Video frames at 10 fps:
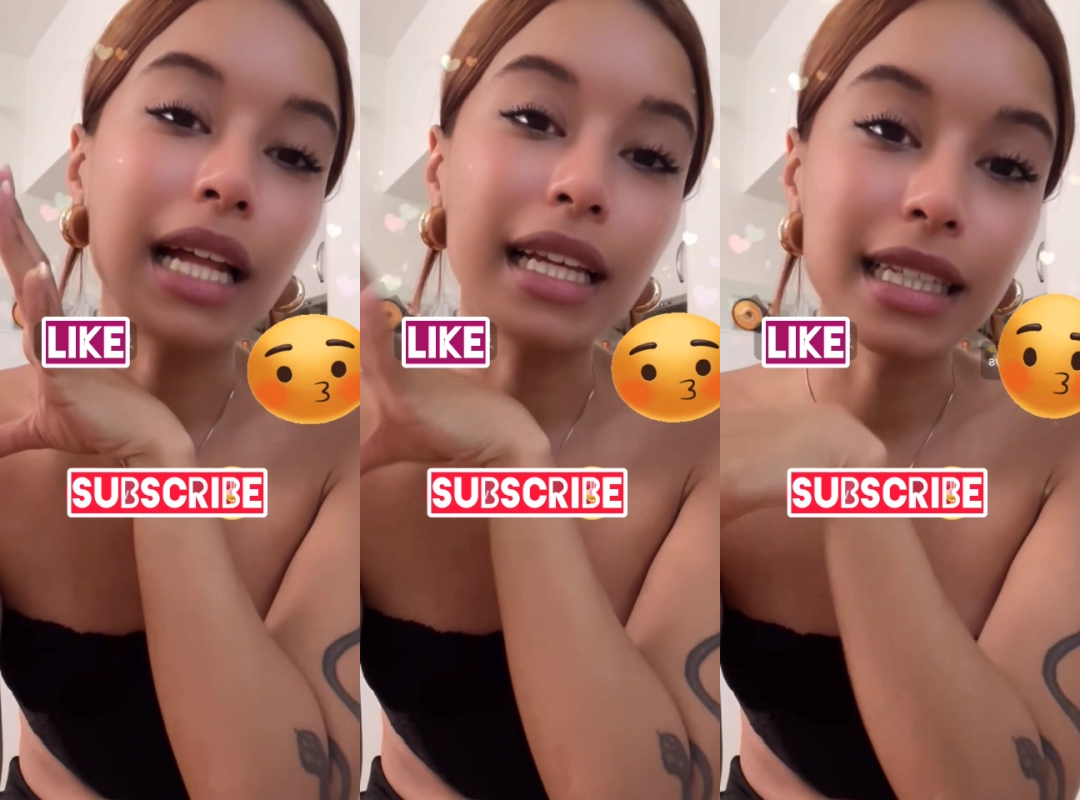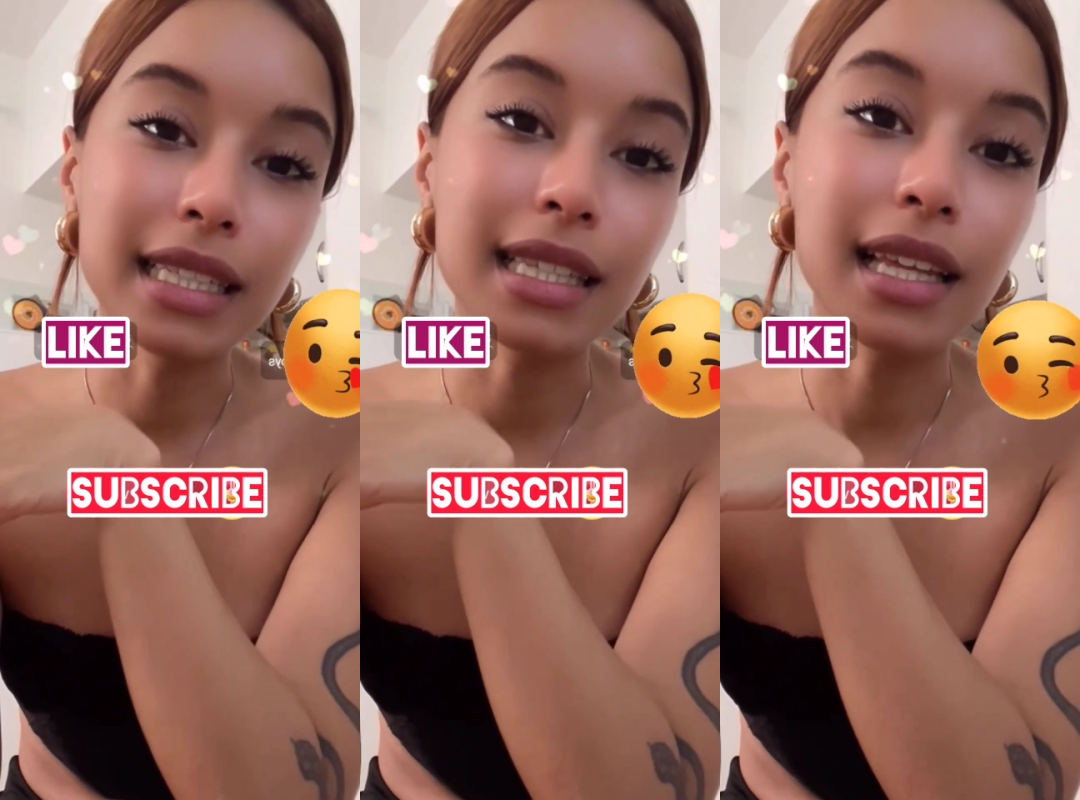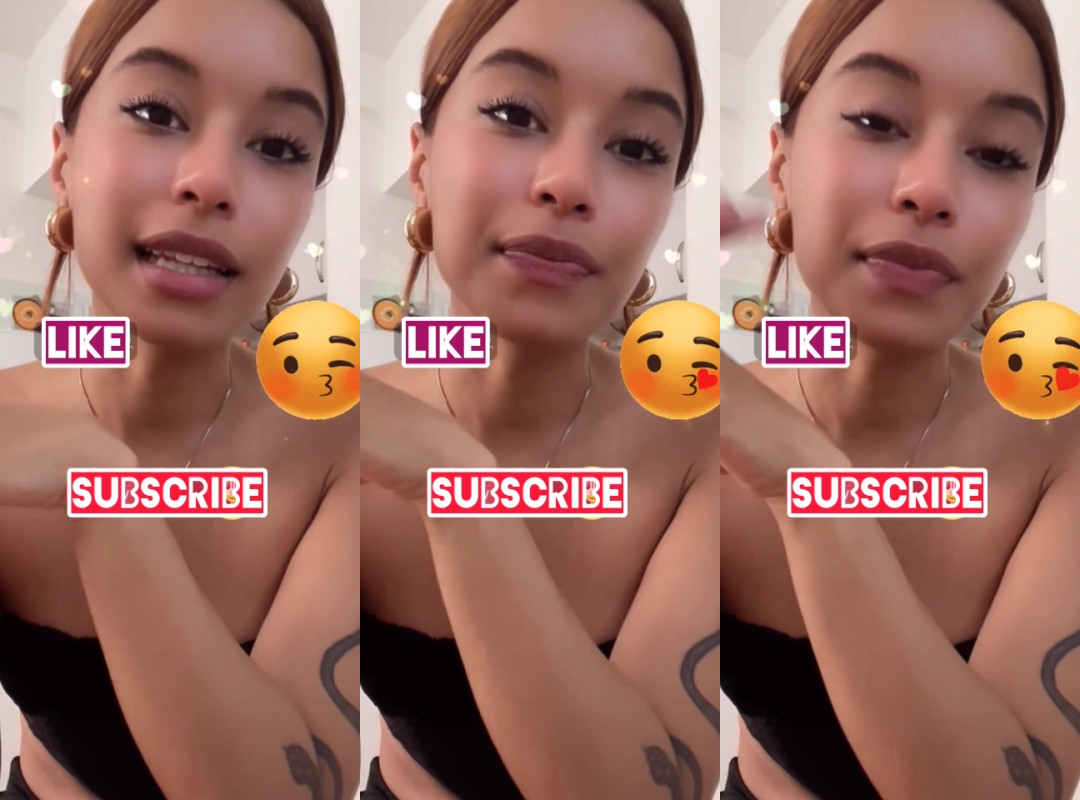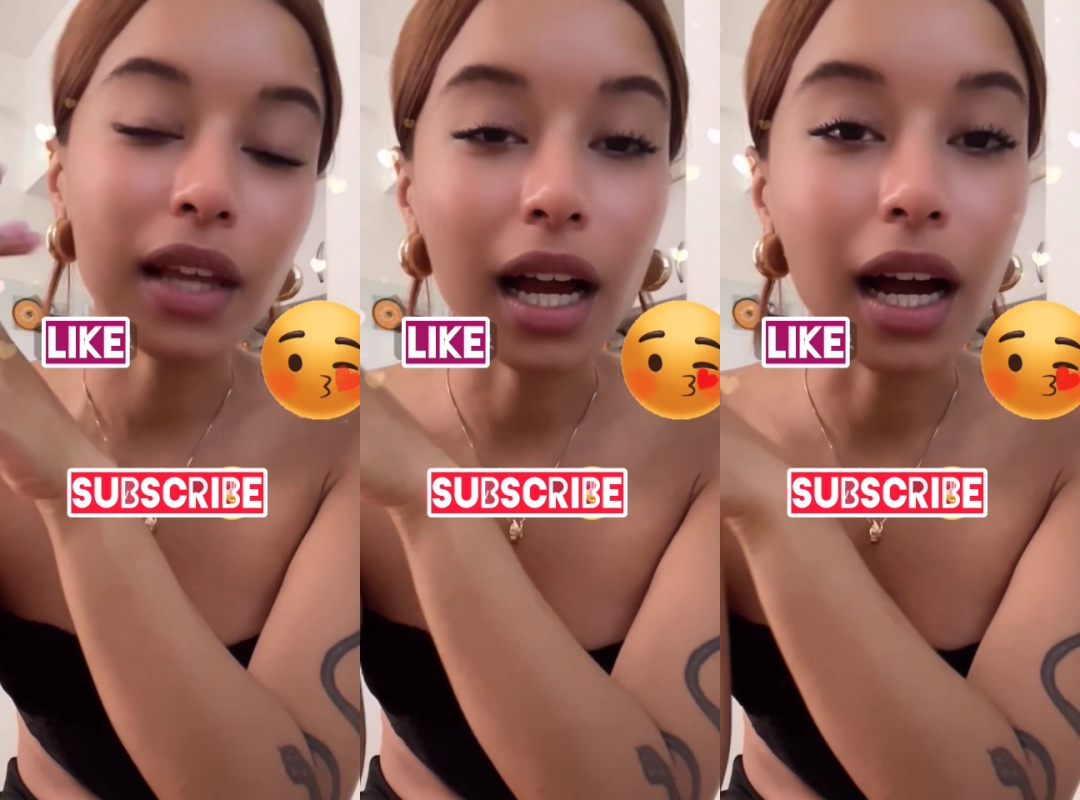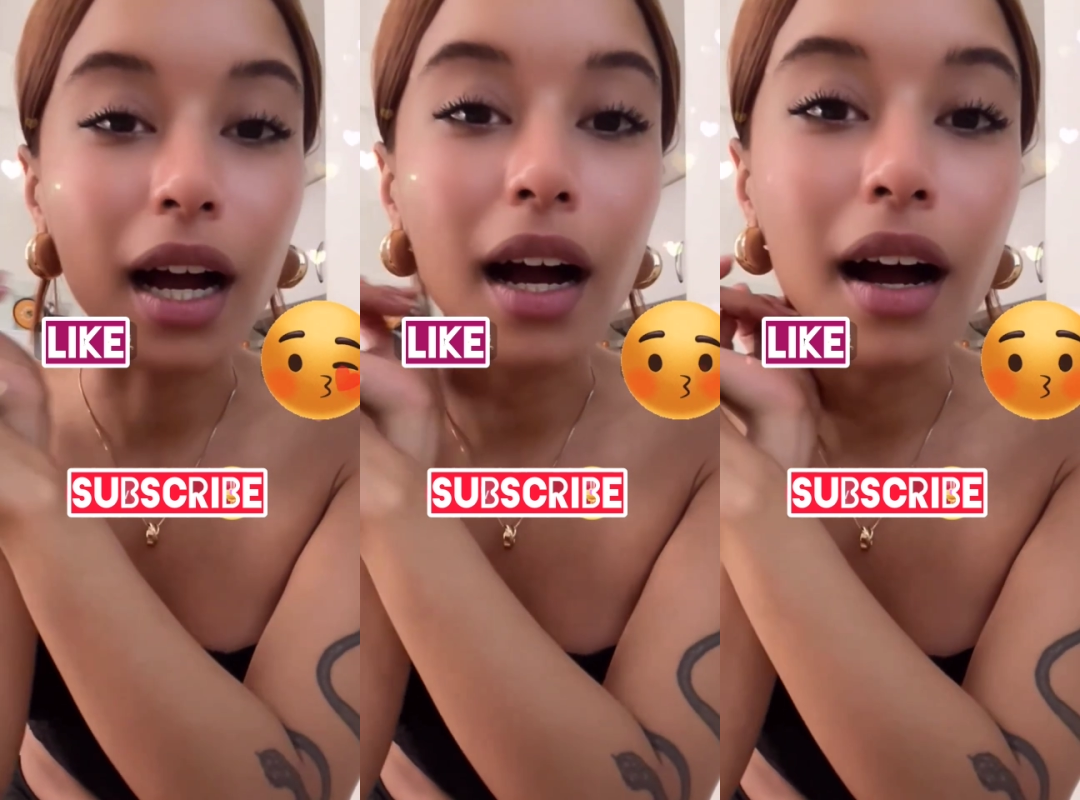that is in
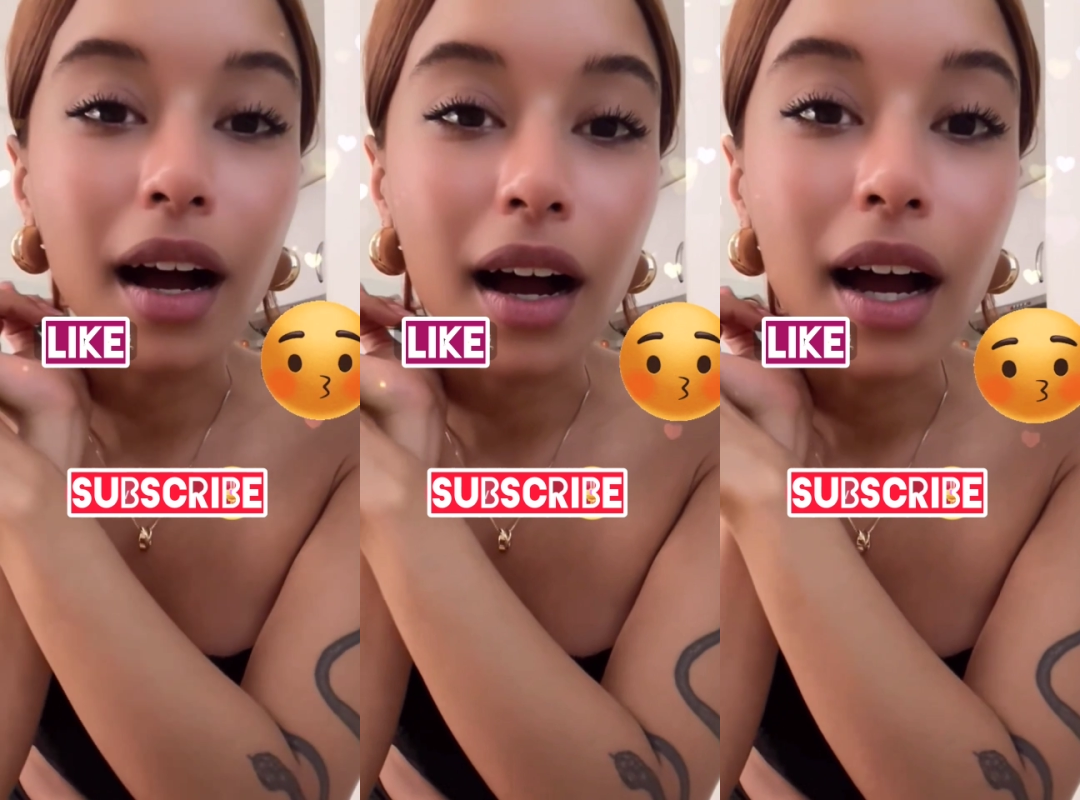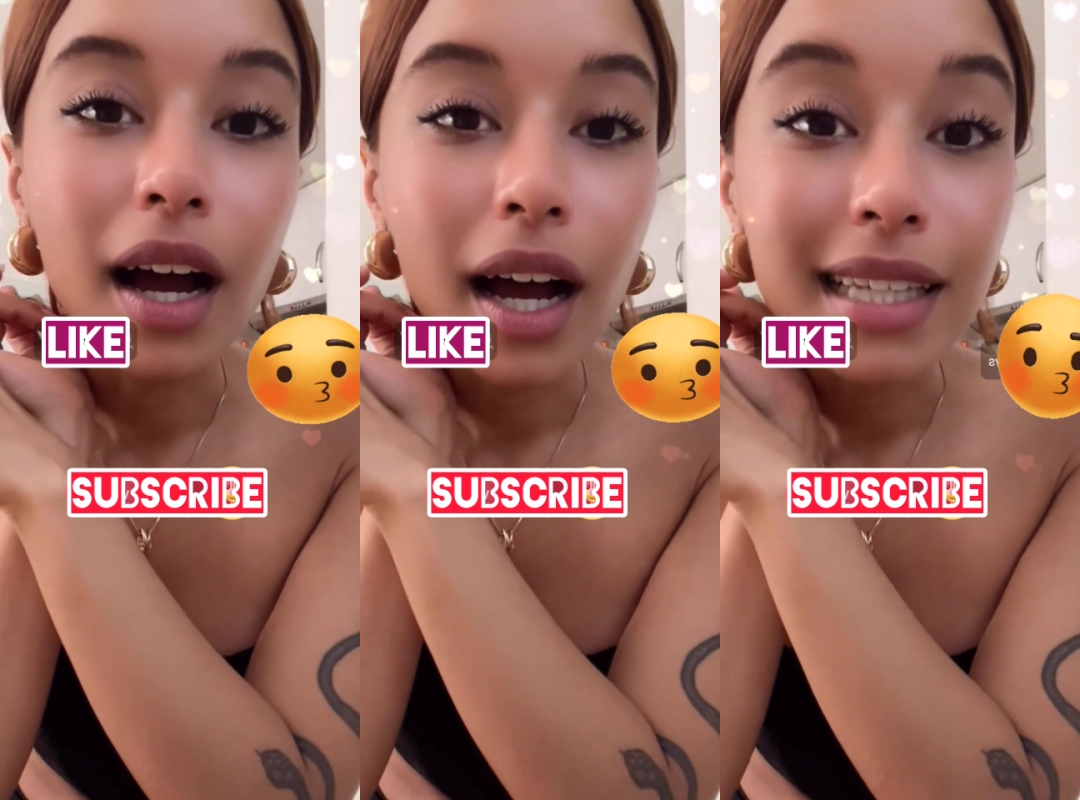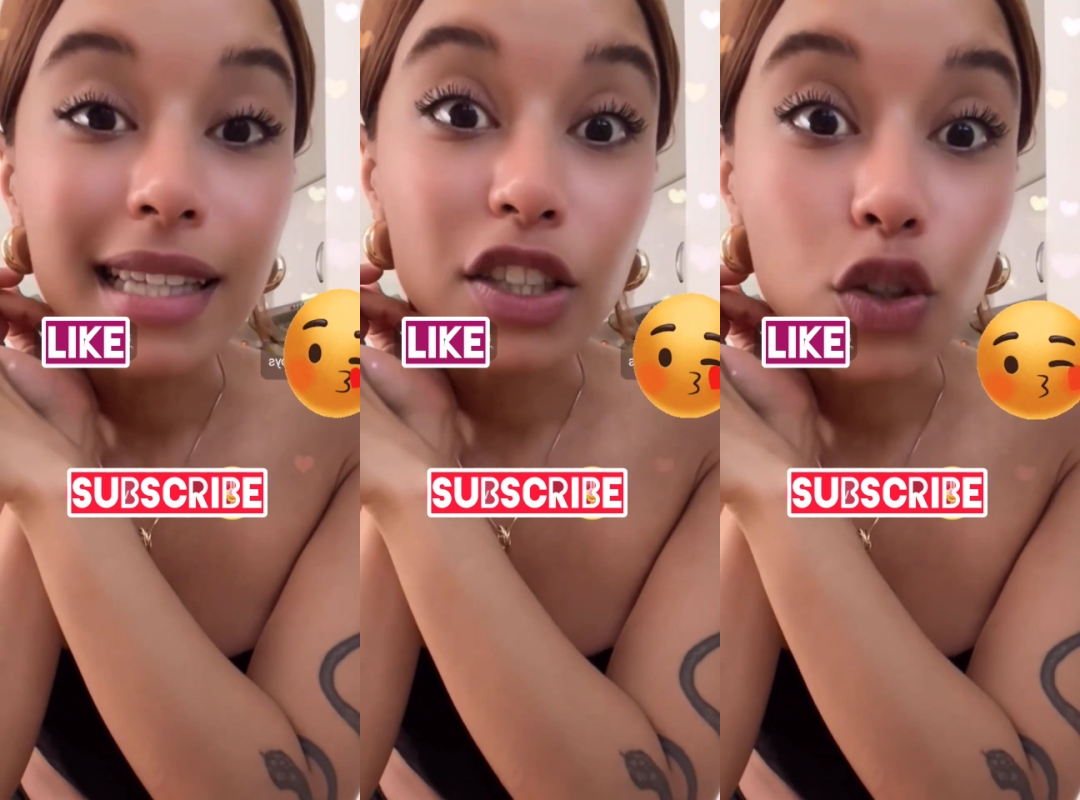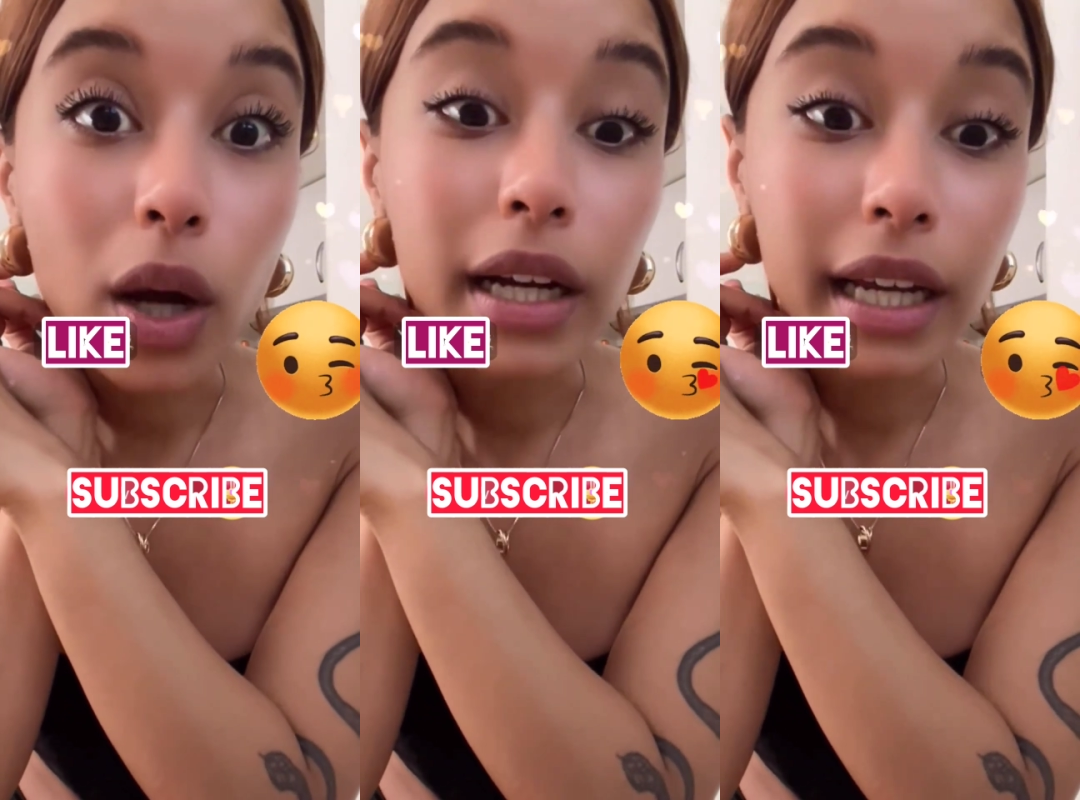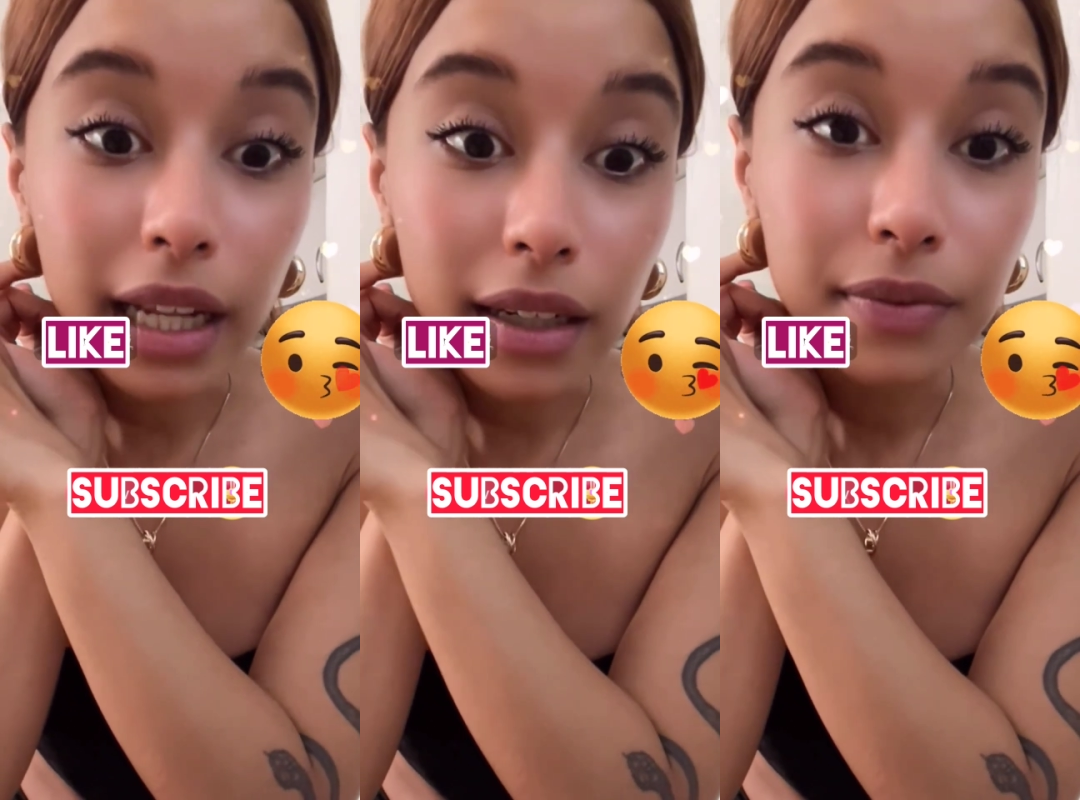Salto
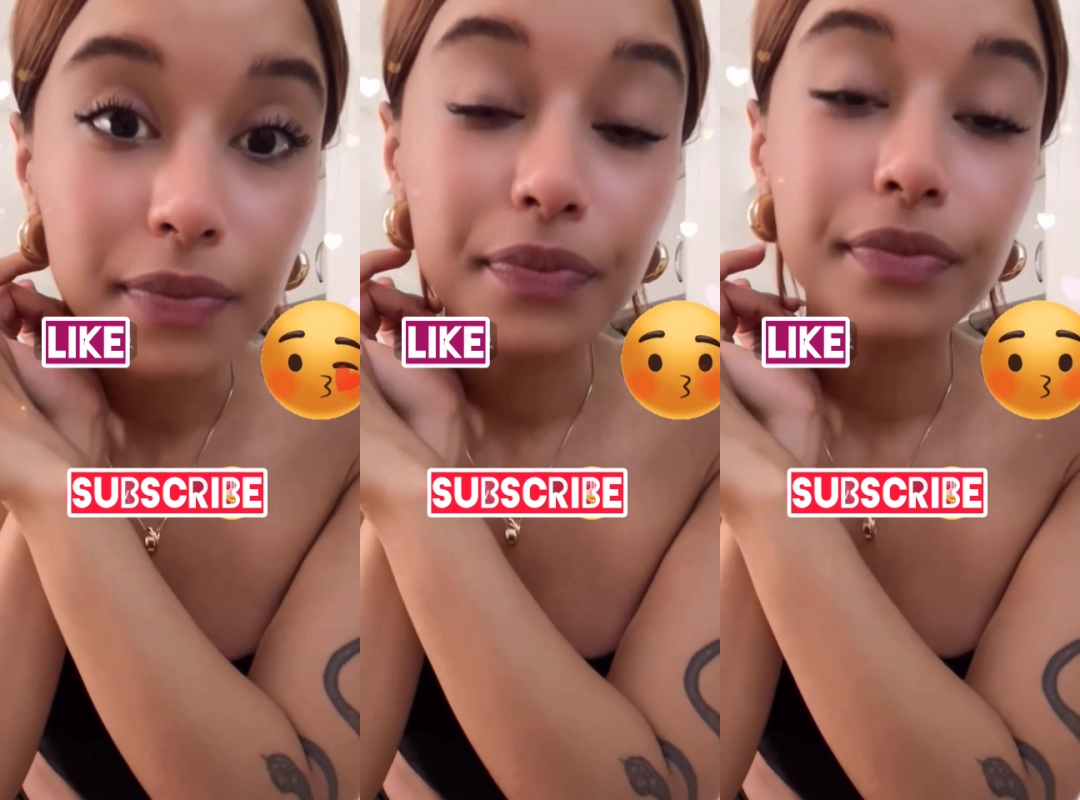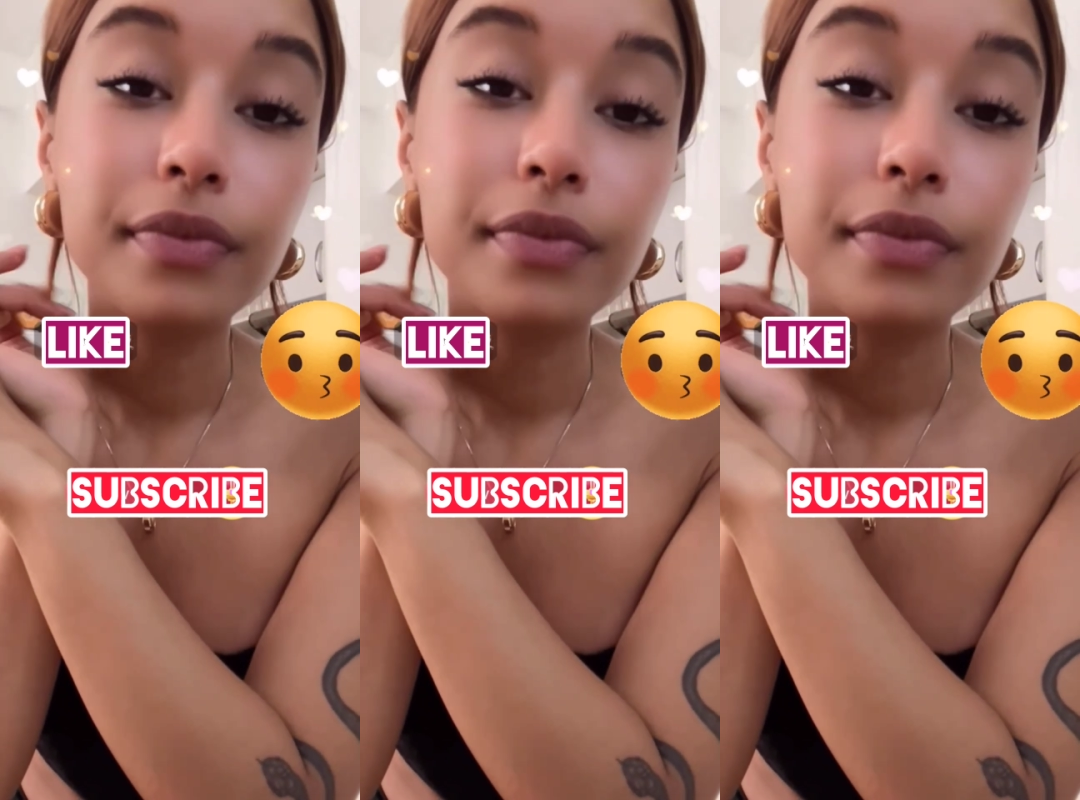Angel.